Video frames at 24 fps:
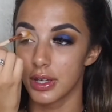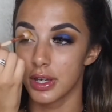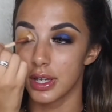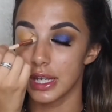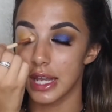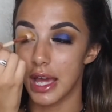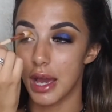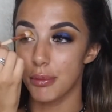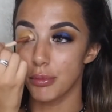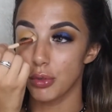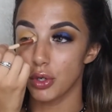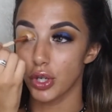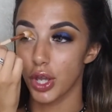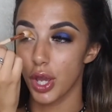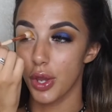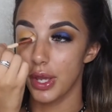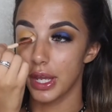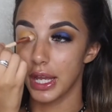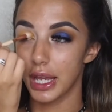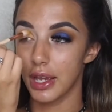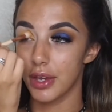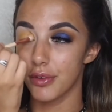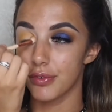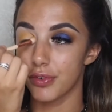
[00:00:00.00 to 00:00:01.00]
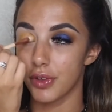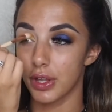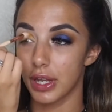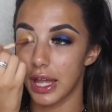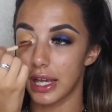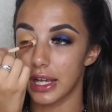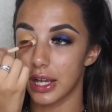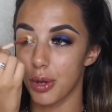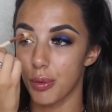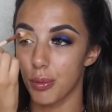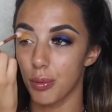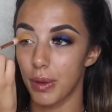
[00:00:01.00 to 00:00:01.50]
Now I'm not going for
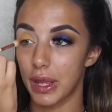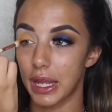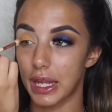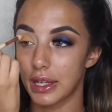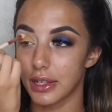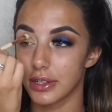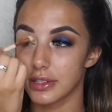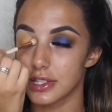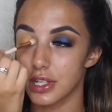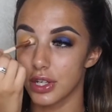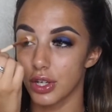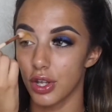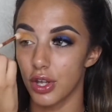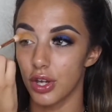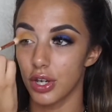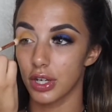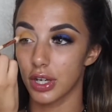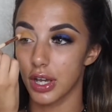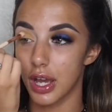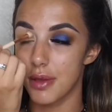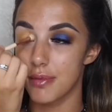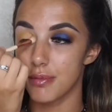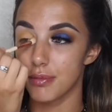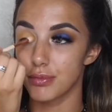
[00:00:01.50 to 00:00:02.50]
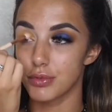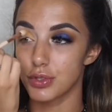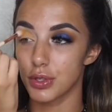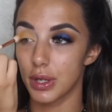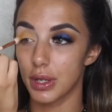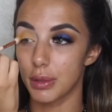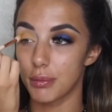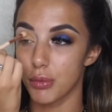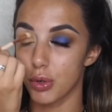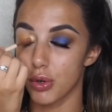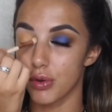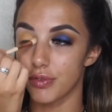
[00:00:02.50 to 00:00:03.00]
like a winged look, I'm
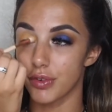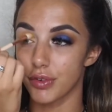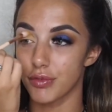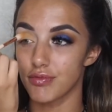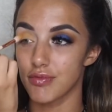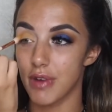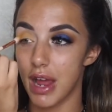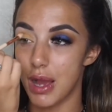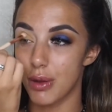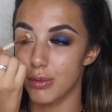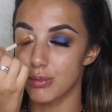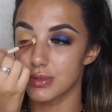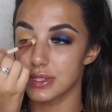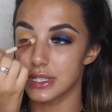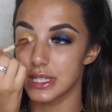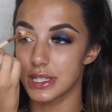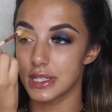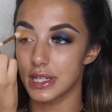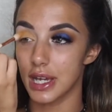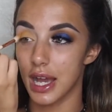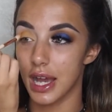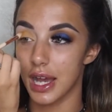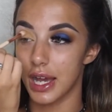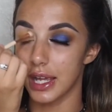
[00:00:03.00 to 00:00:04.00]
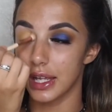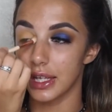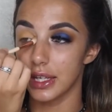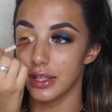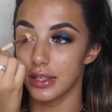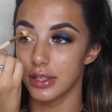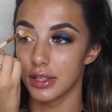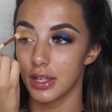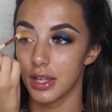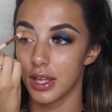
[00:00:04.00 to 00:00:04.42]
doing more of a rounded eye,